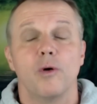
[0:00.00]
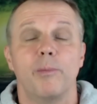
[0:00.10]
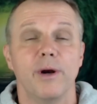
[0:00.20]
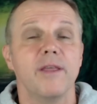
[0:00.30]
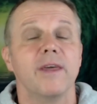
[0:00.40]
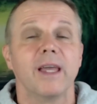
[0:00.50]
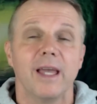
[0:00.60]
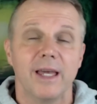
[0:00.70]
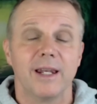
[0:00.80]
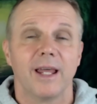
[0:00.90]
Breathing
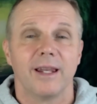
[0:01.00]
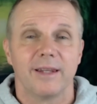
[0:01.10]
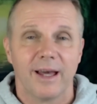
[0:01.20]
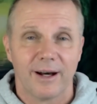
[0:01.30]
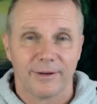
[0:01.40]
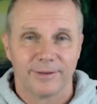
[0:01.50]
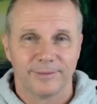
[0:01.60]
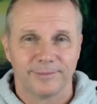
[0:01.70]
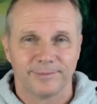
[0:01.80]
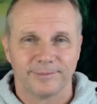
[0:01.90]
in and out.
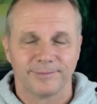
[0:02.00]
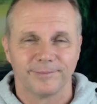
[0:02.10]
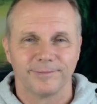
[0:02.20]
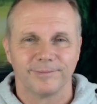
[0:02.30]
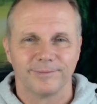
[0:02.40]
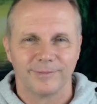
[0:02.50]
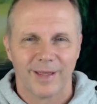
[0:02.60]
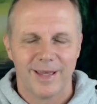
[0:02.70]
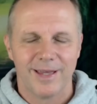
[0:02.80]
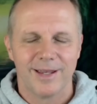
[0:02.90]

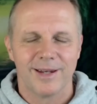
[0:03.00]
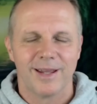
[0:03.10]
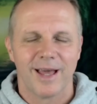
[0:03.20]
In